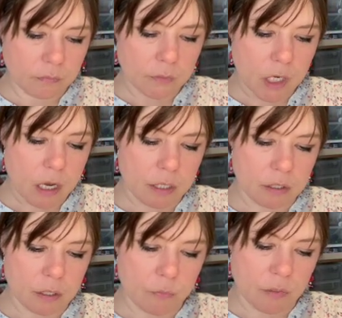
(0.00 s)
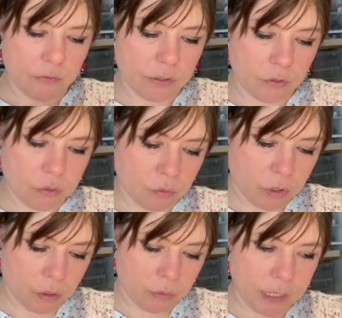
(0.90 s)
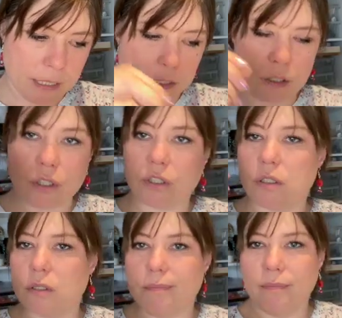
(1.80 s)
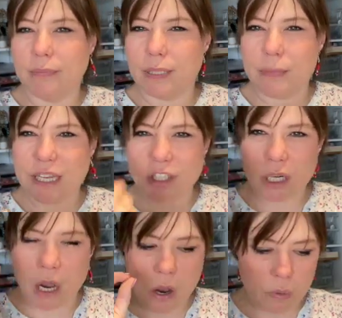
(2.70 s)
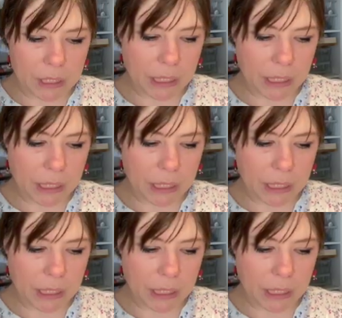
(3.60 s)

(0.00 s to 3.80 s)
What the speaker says: Oh, it's going to be fun to work with. I can just imagine how it